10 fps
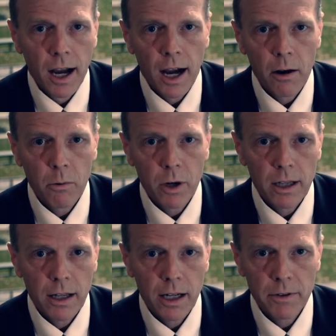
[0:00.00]
What
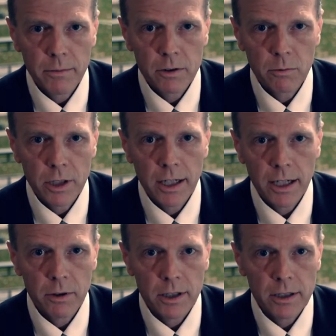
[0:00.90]
lifeIMAGE would
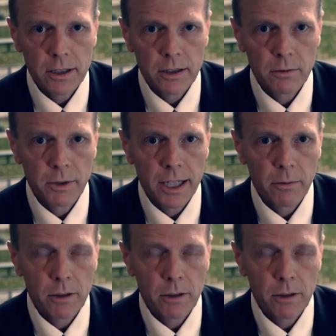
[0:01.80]
enable us to be able to